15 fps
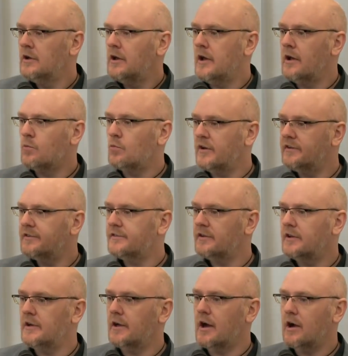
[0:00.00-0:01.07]
And we
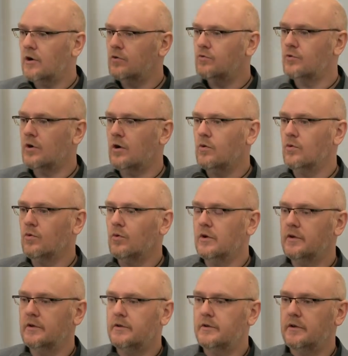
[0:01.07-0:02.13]
see our
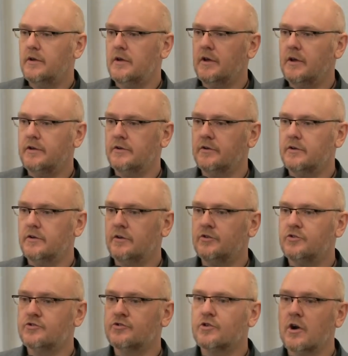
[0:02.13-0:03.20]
role in
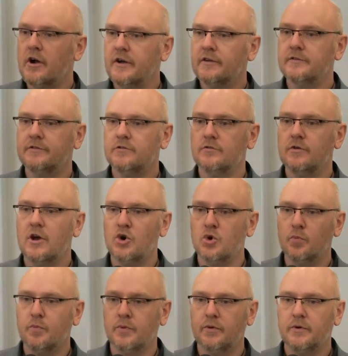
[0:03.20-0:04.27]
trying to
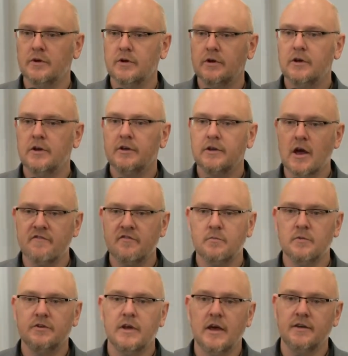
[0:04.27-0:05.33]
help
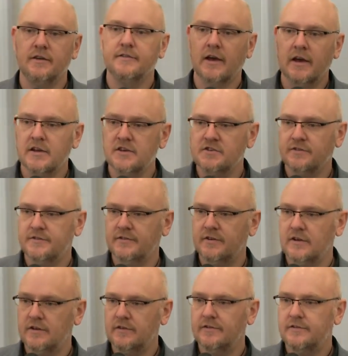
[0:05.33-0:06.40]
government and its
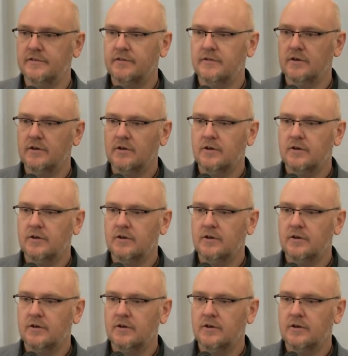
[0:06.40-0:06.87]
agencies